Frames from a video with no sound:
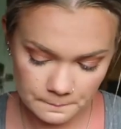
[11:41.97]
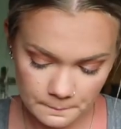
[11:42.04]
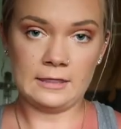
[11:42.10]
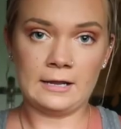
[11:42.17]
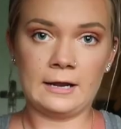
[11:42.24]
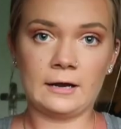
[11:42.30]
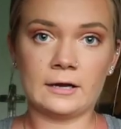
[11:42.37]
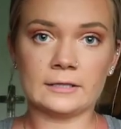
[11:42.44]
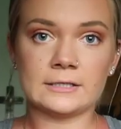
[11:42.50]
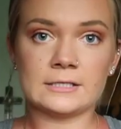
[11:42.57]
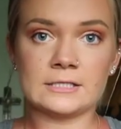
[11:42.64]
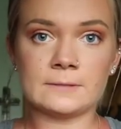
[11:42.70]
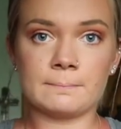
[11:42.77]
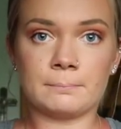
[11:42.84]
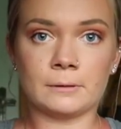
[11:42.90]
And then I got
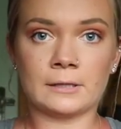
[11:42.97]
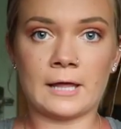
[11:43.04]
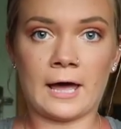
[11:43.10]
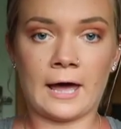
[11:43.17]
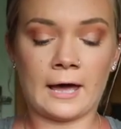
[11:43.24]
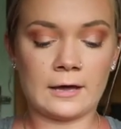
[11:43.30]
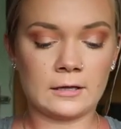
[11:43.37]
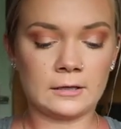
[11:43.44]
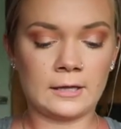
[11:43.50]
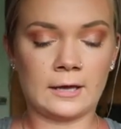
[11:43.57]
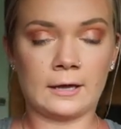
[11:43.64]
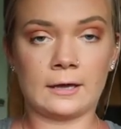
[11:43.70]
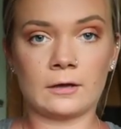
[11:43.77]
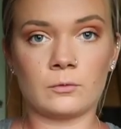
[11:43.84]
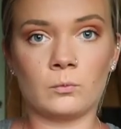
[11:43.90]
this black
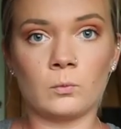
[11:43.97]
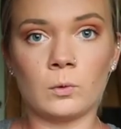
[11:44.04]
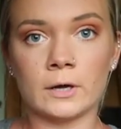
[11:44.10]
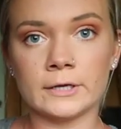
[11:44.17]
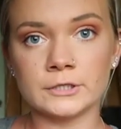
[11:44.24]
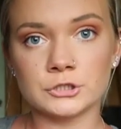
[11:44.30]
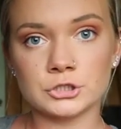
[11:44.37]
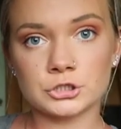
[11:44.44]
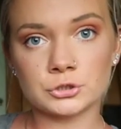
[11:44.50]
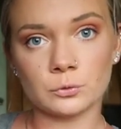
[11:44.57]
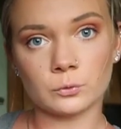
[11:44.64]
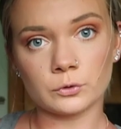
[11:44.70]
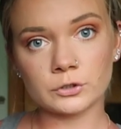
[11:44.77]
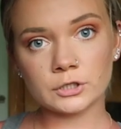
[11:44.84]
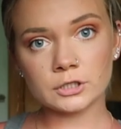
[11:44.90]
like one
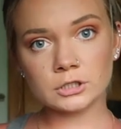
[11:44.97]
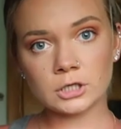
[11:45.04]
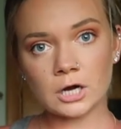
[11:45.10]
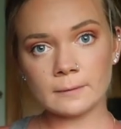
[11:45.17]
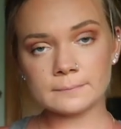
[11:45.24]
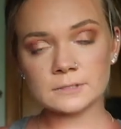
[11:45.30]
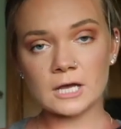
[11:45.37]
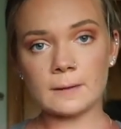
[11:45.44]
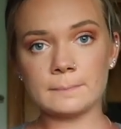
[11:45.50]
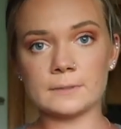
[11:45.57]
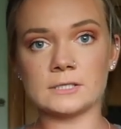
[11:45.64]
shoulder crop top.